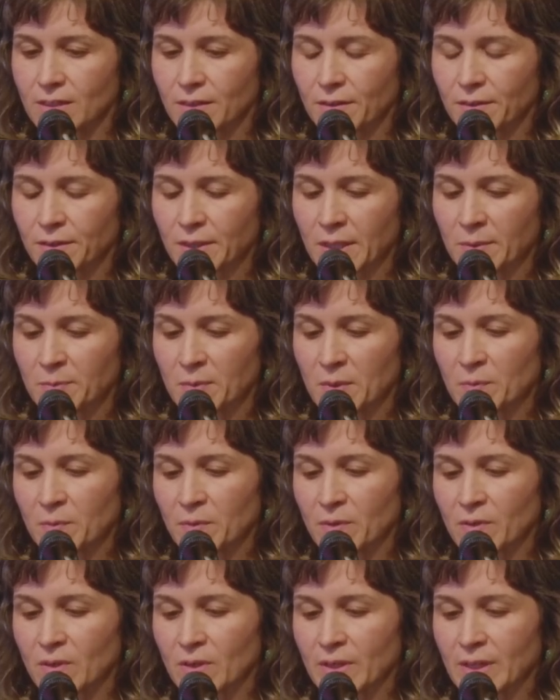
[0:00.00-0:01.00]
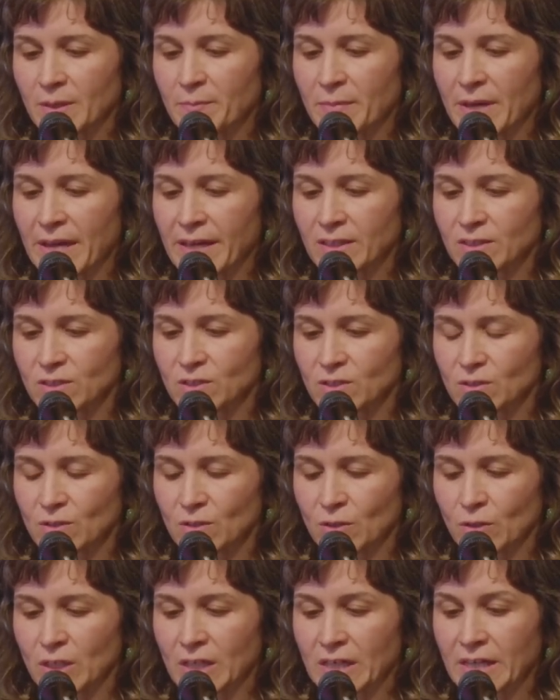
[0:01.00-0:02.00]
3 people on a bench,
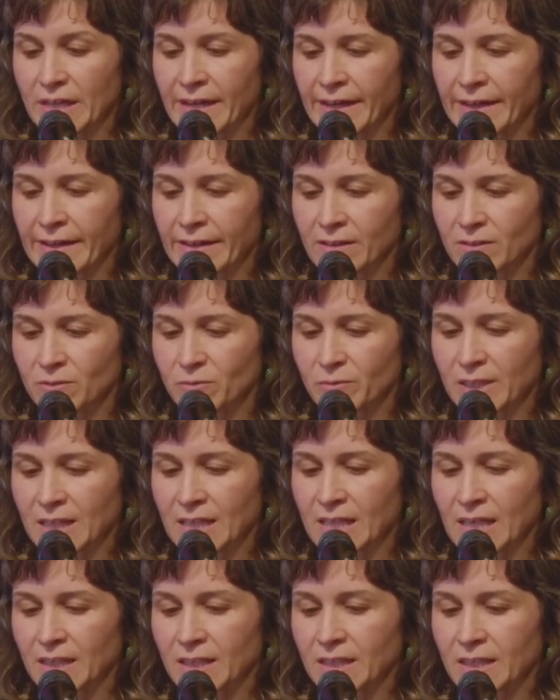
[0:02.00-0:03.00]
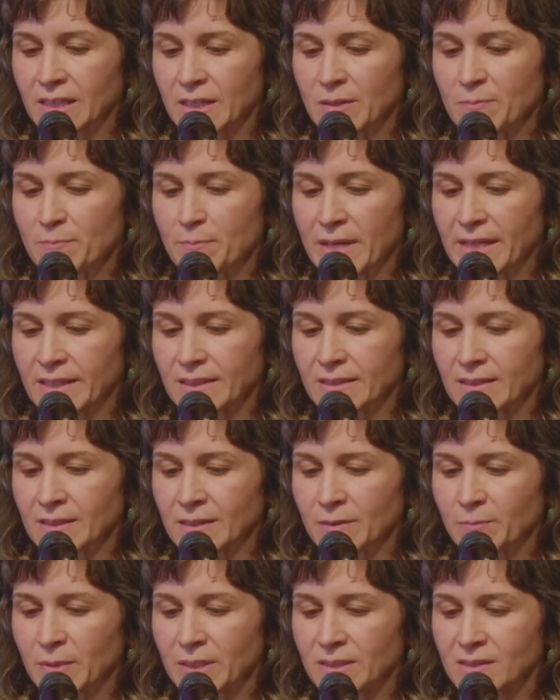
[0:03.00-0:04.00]
not in hell, with nothing in
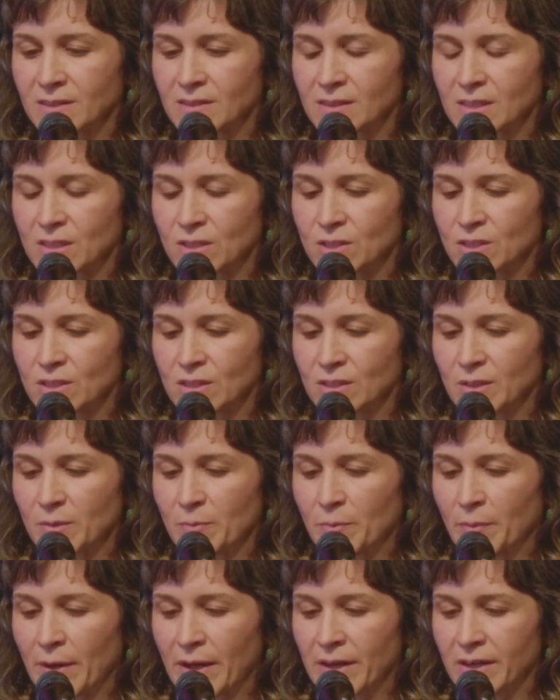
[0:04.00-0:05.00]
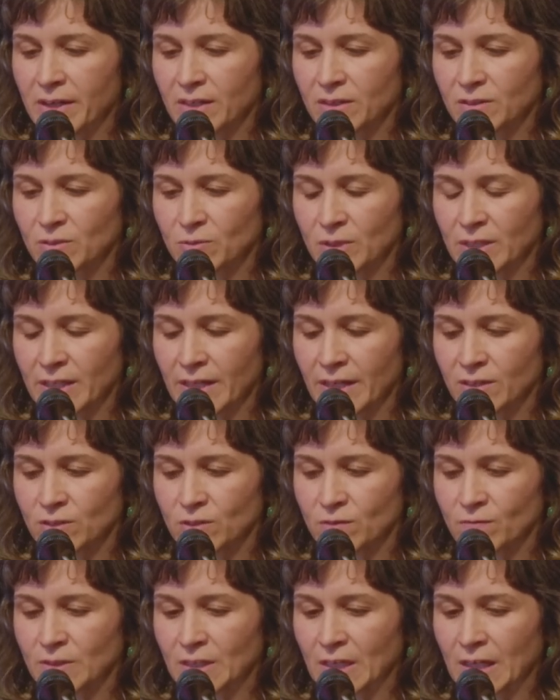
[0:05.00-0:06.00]
mente, but stitching the park to the
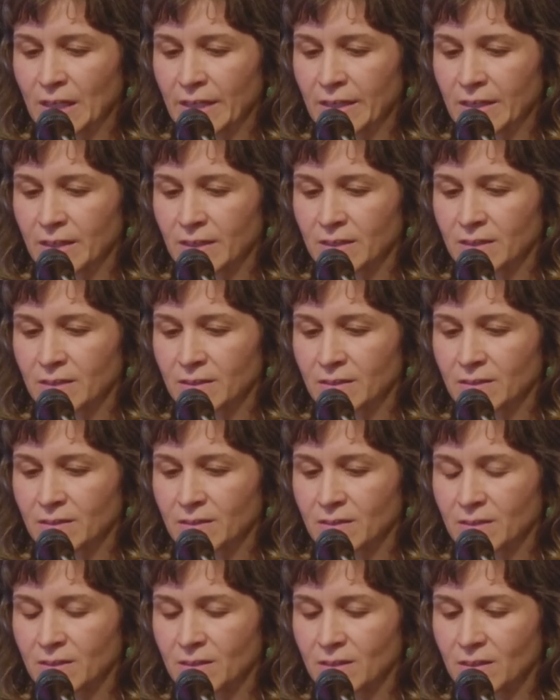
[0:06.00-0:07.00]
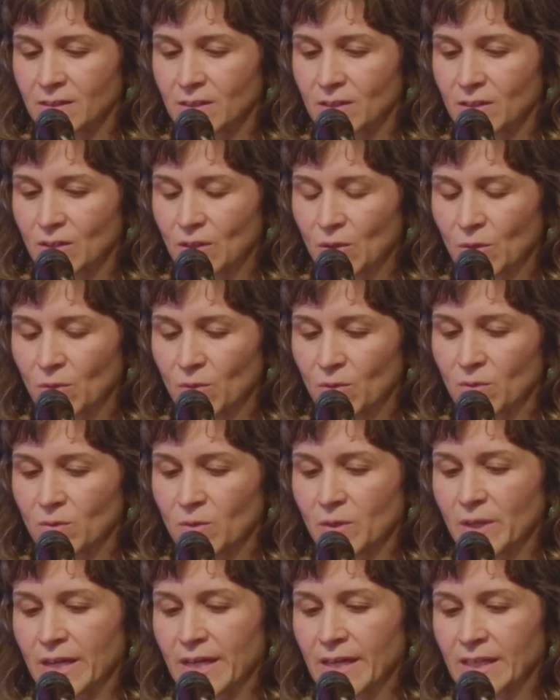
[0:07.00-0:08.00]
edge of the lake.
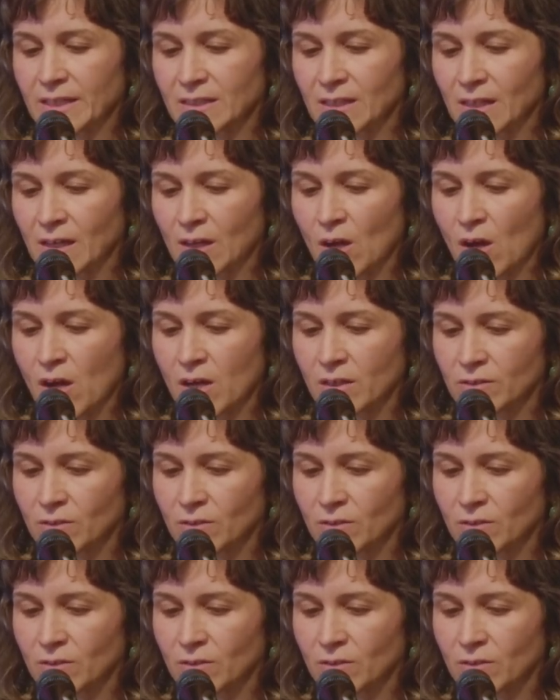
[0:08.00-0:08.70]
Oh, and the long